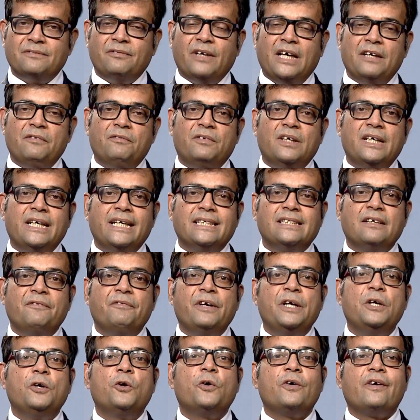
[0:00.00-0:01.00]
one word as a
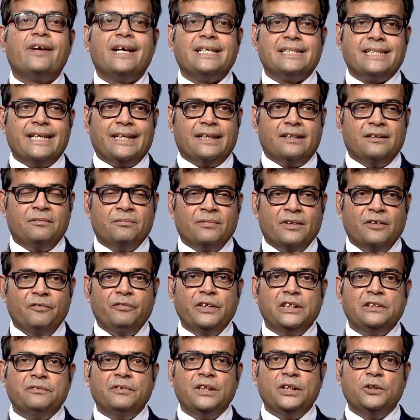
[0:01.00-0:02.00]
window dressing,
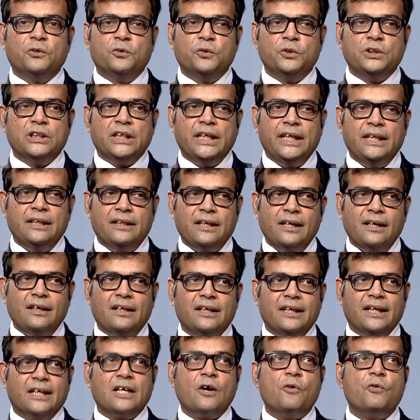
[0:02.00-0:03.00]
which we use in
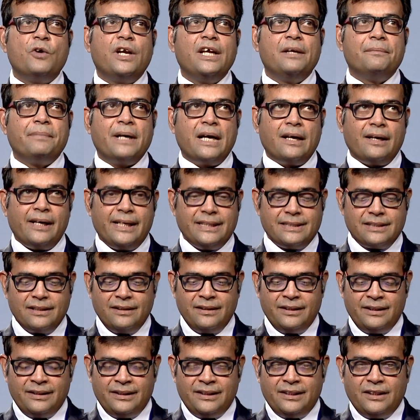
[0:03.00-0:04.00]
the accounting parlance.
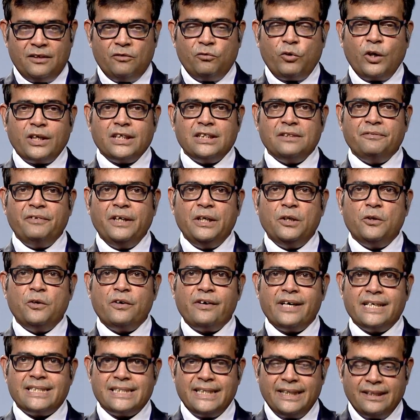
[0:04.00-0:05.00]
What is window
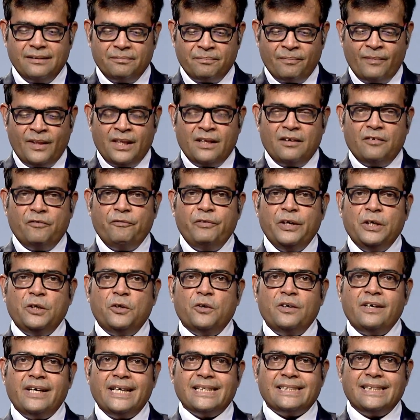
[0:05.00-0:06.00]
dressing?
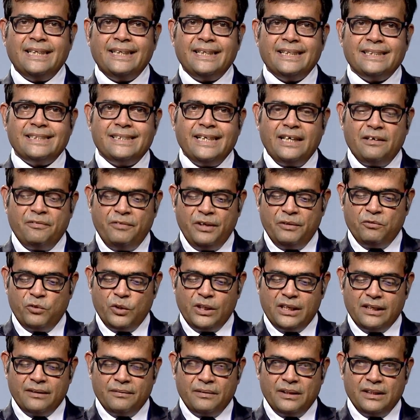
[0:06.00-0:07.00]
Window dressing is that
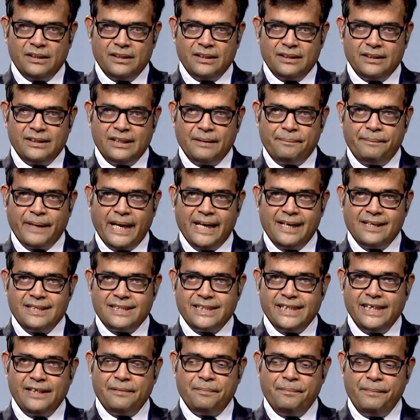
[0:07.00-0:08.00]
the balance
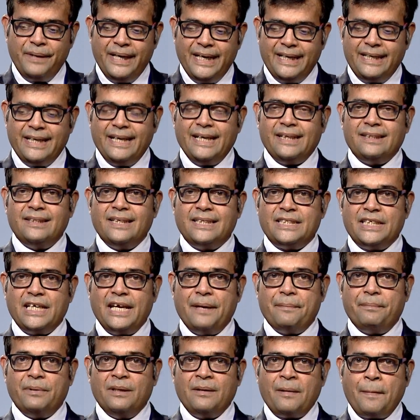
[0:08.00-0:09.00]
sheet may take the
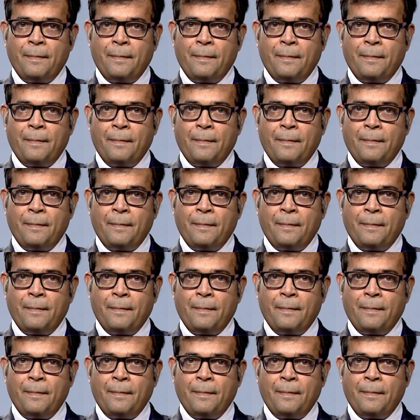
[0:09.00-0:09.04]
shape